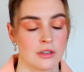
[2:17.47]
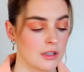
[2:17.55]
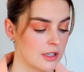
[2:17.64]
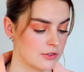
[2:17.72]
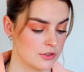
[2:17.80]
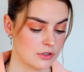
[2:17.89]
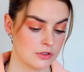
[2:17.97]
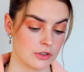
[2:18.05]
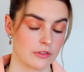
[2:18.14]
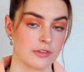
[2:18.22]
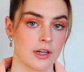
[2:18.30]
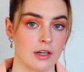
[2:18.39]
it's good
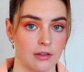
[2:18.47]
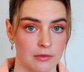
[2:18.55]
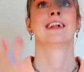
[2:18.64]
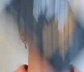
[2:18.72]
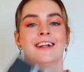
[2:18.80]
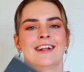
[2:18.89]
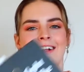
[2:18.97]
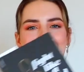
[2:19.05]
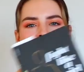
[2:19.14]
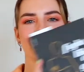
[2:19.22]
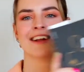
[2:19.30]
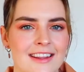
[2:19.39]
so far.
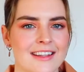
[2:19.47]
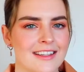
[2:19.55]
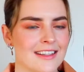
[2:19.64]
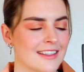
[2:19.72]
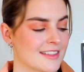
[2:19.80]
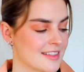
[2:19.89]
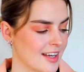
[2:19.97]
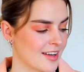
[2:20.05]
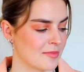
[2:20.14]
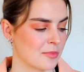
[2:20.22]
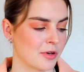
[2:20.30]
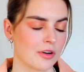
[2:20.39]
The
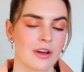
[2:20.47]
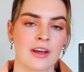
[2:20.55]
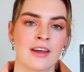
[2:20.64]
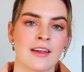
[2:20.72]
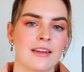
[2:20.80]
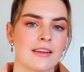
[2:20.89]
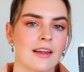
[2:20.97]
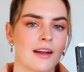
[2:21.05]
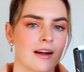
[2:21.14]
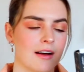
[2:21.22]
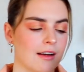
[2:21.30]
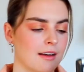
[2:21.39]
second book that
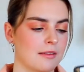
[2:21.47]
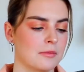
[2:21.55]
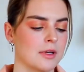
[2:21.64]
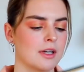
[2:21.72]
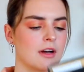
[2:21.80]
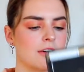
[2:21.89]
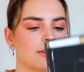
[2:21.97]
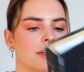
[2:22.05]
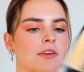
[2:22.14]
I am currently